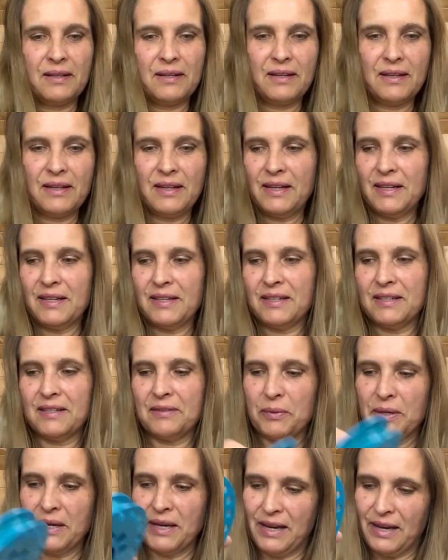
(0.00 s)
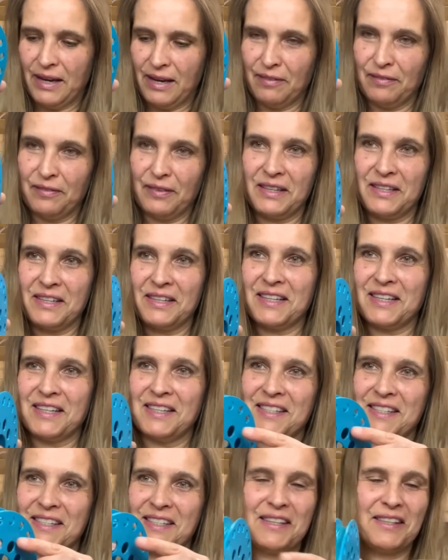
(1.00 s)
And we have, as you can
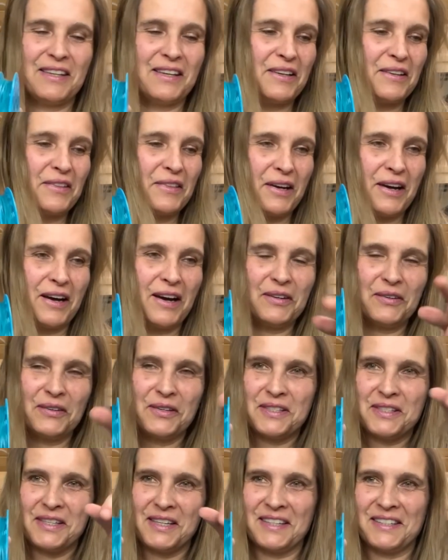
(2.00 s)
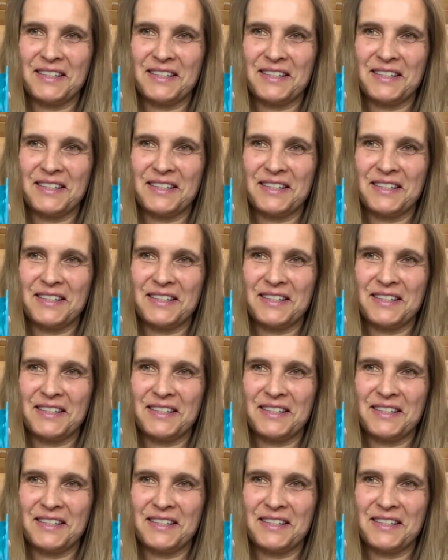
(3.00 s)
see, the colors,